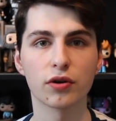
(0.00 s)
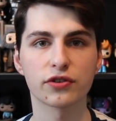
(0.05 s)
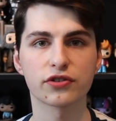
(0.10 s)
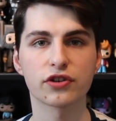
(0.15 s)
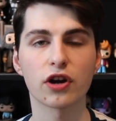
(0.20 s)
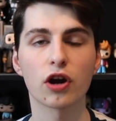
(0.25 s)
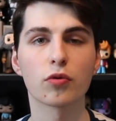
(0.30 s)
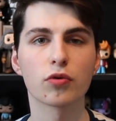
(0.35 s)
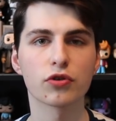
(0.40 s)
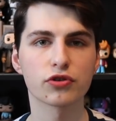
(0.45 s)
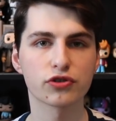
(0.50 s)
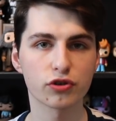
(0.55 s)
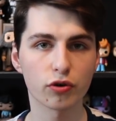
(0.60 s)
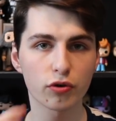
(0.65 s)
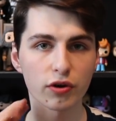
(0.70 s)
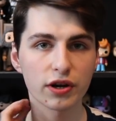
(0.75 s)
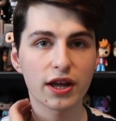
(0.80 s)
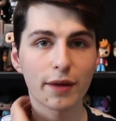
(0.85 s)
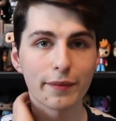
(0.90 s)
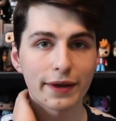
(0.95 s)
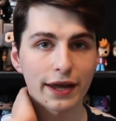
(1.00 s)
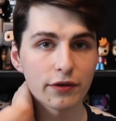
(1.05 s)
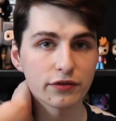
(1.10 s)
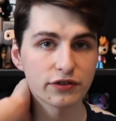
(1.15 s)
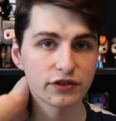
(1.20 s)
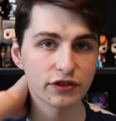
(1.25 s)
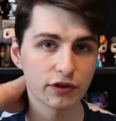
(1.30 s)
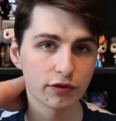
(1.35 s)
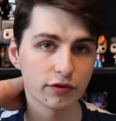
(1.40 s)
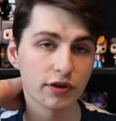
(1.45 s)
a Star Wars story coming out
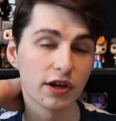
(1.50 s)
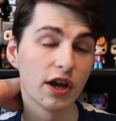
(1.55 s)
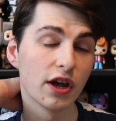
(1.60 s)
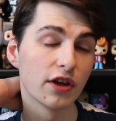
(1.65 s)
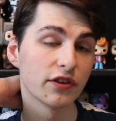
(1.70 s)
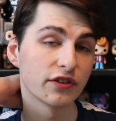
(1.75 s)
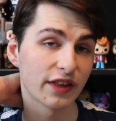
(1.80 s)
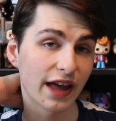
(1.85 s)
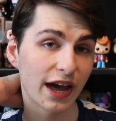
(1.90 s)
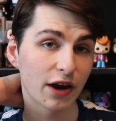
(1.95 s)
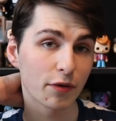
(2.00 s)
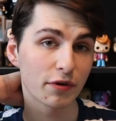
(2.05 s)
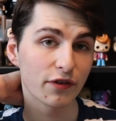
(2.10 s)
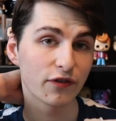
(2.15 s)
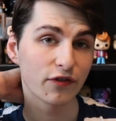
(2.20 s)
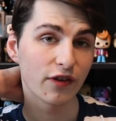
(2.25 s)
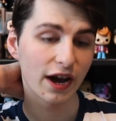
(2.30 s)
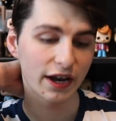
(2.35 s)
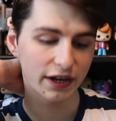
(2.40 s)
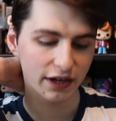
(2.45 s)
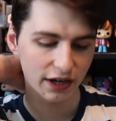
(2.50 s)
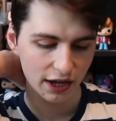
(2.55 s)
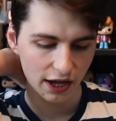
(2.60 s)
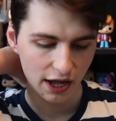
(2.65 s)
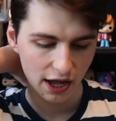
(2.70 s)
soon, so that'll be fun.